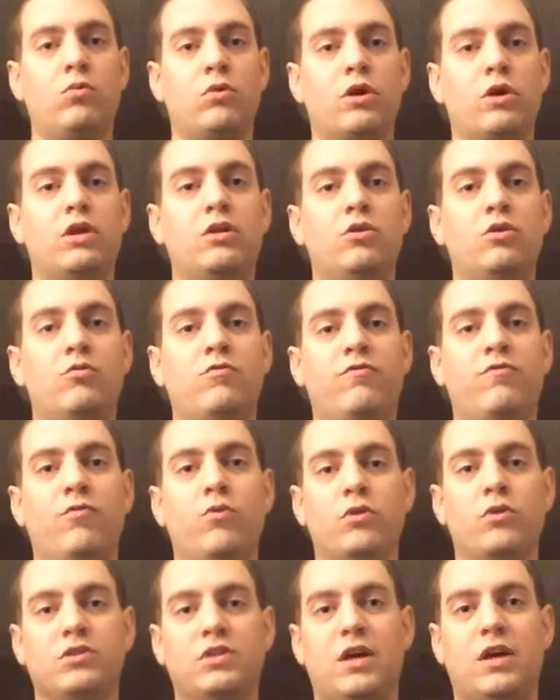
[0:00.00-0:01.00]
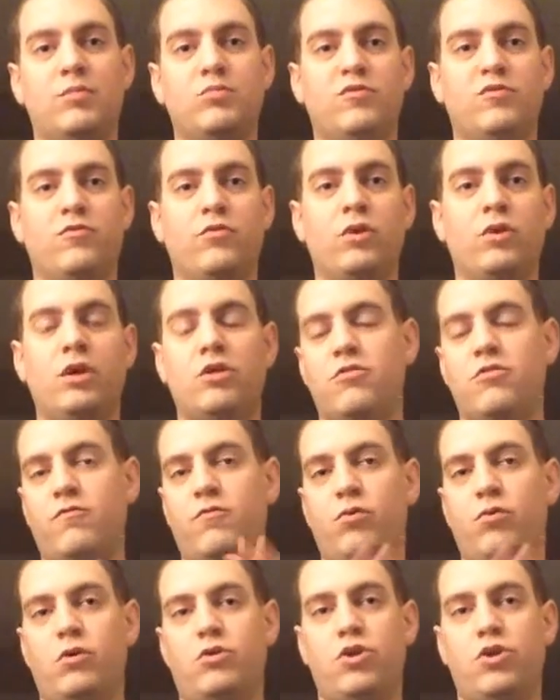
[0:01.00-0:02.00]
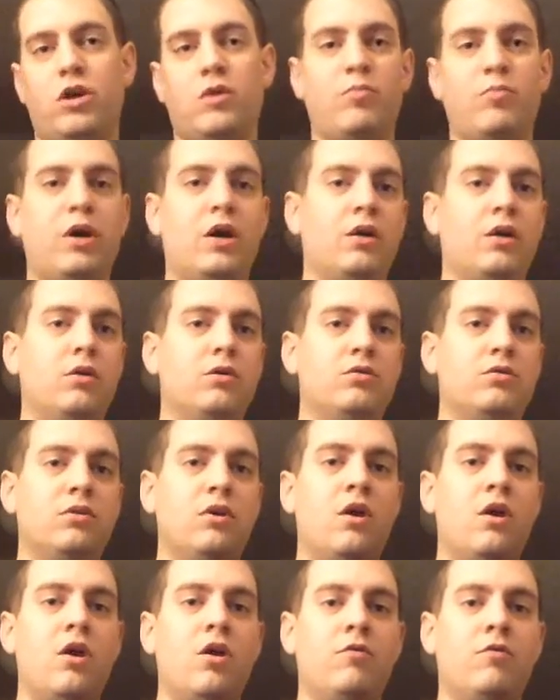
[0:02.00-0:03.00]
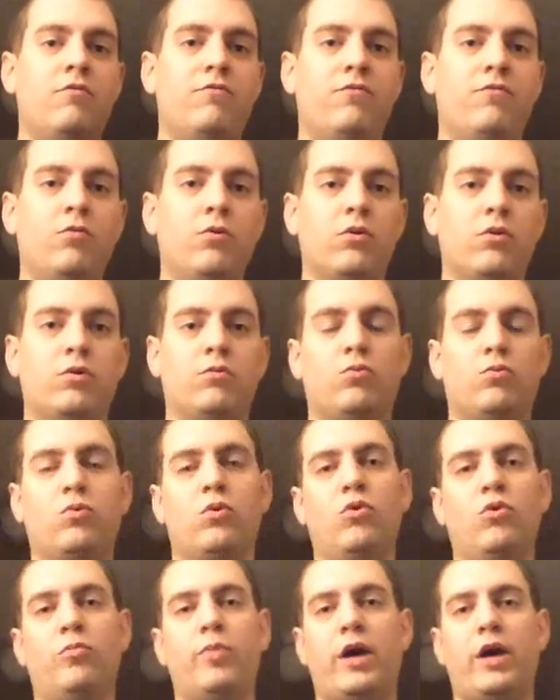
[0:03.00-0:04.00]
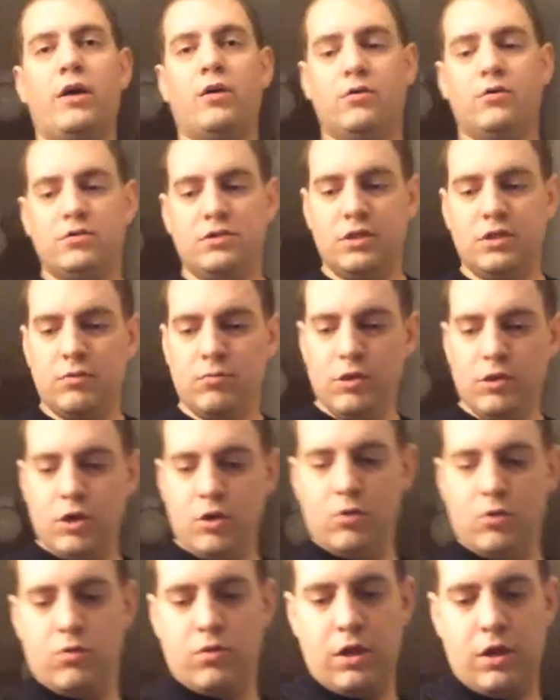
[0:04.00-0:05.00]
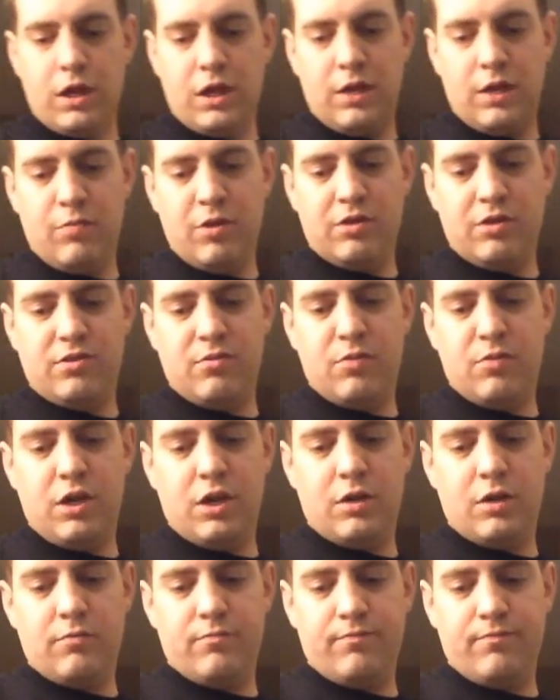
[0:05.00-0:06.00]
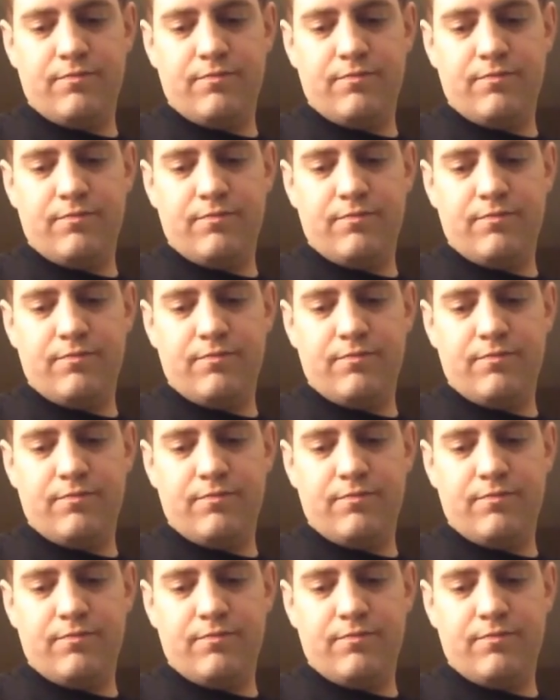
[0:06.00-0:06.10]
We're going to do 4 times for each. 4 check patterns, 4 roll patterns. Here we go, 80 beats a minute.